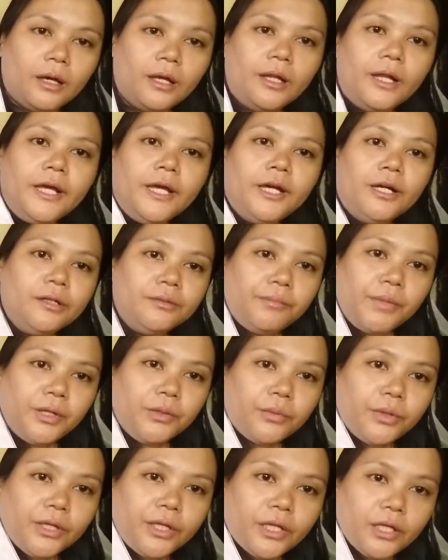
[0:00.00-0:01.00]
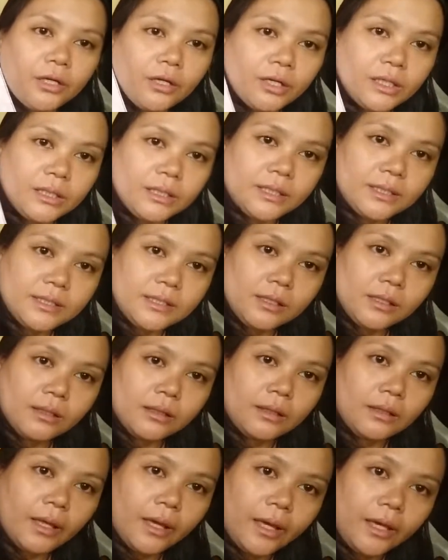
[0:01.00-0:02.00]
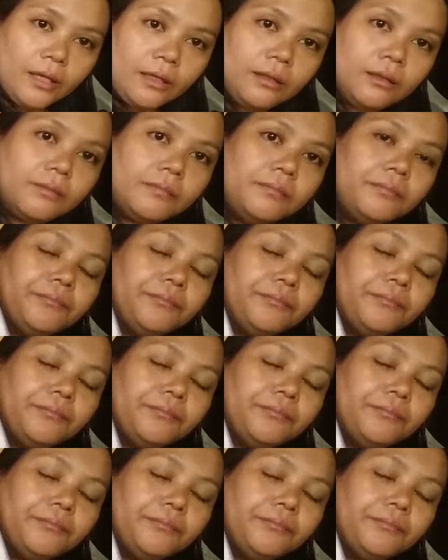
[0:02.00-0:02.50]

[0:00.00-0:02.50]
and I have been working on this at night.